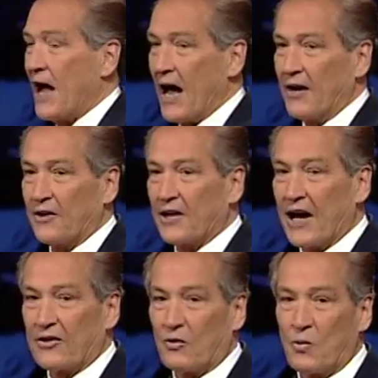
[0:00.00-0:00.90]
And
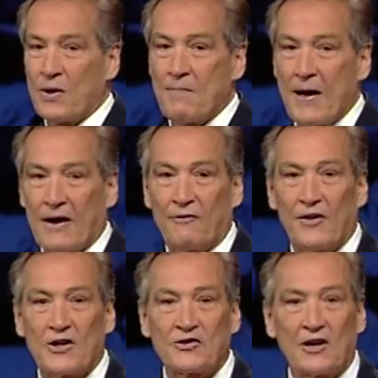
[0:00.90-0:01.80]
together we
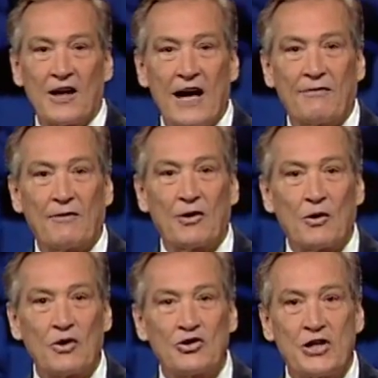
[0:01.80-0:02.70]
manifest the life of the
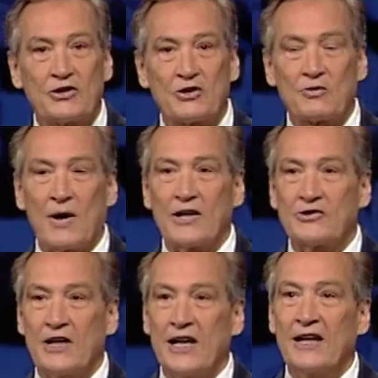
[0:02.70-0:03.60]
Lord Jesus
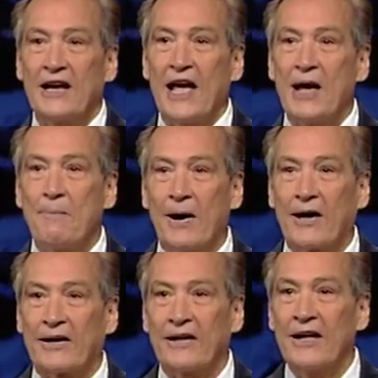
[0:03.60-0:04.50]
Christ. In a
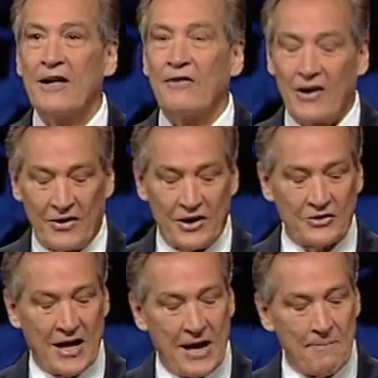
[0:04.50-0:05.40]
body, there
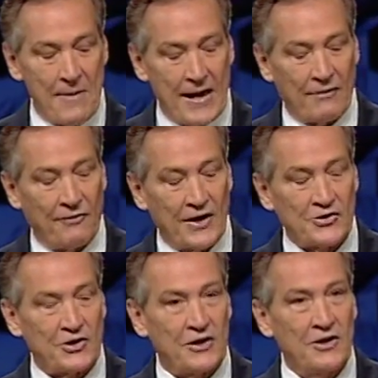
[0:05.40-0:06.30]
is a
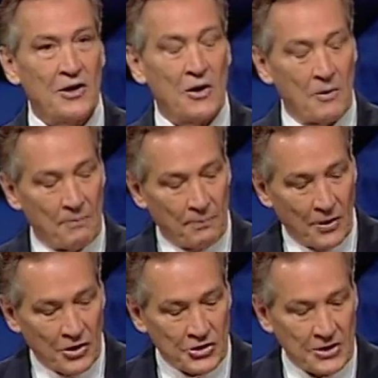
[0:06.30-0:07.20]
manifested
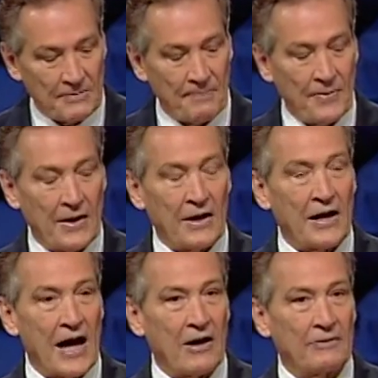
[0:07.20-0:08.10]
person.
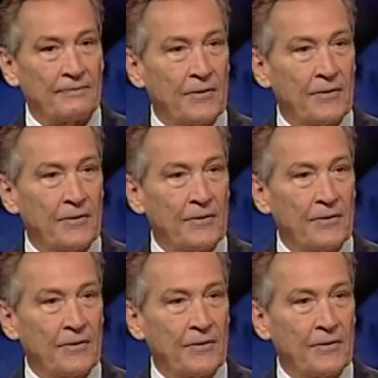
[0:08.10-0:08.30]
Now,